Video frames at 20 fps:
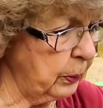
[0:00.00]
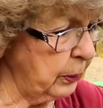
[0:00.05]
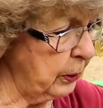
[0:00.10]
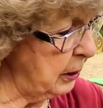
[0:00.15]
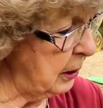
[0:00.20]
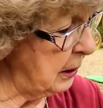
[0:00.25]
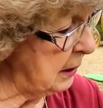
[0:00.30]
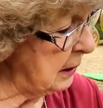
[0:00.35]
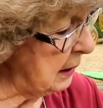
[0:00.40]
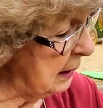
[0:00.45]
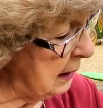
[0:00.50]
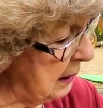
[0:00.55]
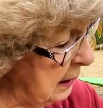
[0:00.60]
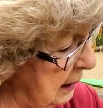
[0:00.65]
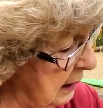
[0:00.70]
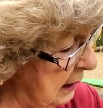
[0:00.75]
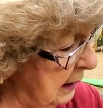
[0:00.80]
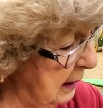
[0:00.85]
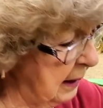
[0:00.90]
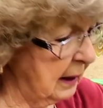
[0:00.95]
pretty.
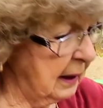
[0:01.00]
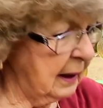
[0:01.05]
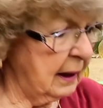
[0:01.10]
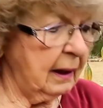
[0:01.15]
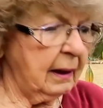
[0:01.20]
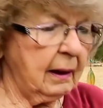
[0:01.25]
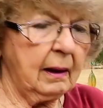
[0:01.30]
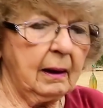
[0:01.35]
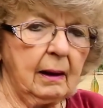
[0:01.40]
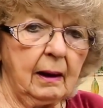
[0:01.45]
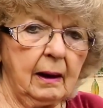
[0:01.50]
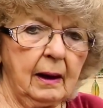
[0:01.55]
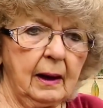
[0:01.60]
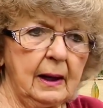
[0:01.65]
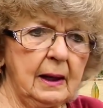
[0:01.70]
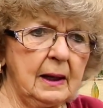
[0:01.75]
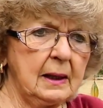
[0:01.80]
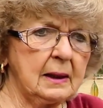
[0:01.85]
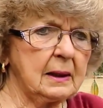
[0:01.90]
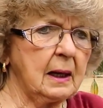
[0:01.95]

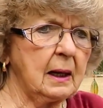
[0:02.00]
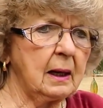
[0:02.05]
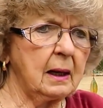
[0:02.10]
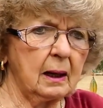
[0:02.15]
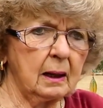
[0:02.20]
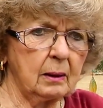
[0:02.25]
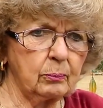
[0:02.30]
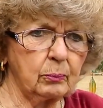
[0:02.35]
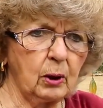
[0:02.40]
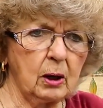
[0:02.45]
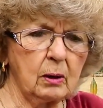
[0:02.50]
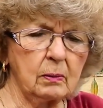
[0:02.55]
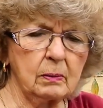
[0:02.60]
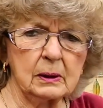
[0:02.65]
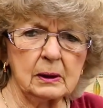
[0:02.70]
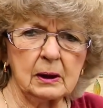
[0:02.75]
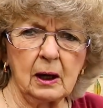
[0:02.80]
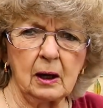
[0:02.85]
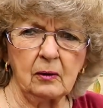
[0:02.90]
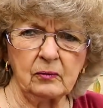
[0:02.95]
And I brought
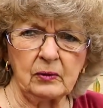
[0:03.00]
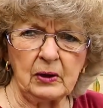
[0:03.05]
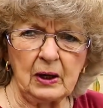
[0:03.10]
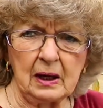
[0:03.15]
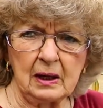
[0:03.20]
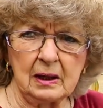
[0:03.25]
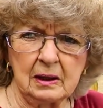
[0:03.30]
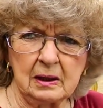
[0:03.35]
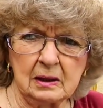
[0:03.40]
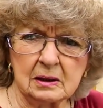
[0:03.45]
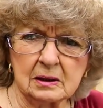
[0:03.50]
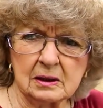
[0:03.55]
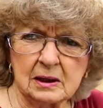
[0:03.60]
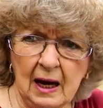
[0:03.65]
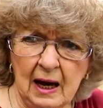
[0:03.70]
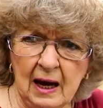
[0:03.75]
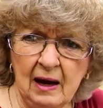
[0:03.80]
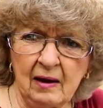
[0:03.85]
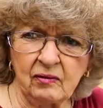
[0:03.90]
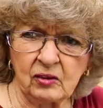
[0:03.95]
my coffee out here. It's
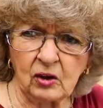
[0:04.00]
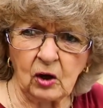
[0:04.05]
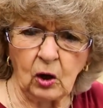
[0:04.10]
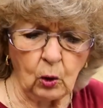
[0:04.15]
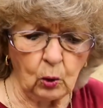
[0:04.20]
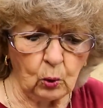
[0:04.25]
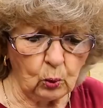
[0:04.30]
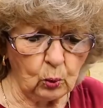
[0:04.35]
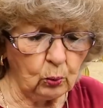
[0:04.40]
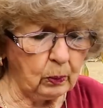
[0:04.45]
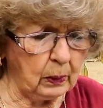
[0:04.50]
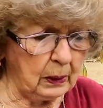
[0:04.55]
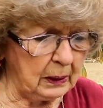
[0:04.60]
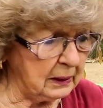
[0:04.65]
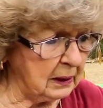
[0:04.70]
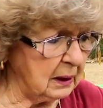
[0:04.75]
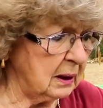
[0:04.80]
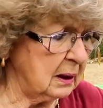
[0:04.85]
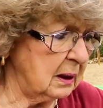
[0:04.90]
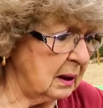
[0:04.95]
half cold, but
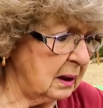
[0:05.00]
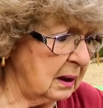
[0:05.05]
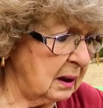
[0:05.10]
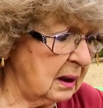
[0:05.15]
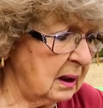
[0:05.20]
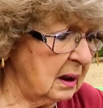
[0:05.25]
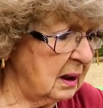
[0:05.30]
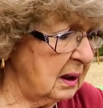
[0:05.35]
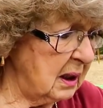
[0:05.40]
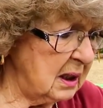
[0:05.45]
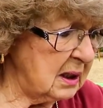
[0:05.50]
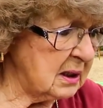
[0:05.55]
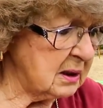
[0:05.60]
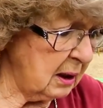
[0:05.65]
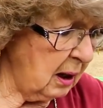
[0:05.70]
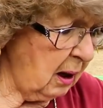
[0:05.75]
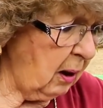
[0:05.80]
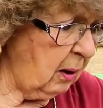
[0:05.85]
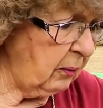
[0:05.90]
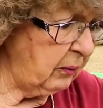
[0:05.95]
it's
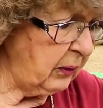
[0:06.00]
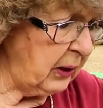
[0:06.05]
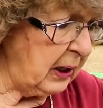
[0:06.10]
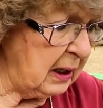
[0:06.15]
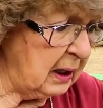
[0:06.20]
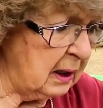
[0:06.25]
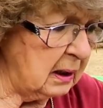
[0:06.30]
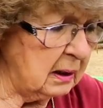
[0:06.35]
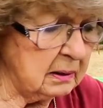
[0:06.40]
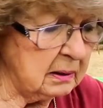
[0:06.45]
coffee.